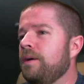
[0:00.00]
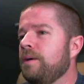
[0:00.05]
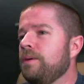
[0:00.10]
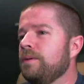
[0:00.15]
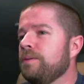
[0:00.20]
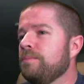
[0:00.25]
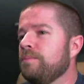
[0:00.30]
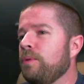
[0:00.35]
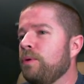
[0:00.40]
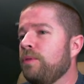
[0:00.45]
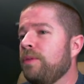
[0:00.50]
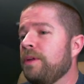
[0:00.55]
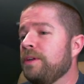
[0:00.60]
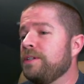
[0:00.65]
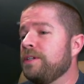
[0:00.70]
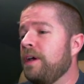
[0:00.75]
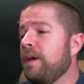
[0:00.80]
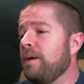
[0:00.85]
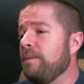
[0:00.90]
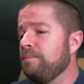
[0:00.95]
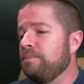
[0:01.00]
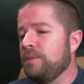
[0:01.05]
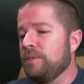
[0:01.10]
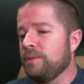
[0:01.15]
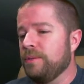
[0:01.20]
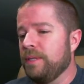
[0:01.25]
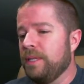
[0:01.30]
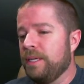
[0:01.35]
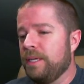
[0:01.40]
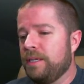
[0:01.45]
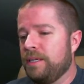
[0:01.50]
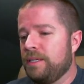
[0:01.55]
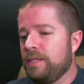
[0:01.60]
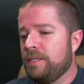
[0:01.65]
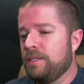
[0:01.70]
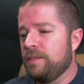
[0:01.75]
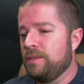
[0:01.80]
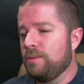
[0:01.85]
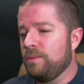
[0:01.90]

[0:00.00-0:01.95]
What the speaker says: Both on top, so he likes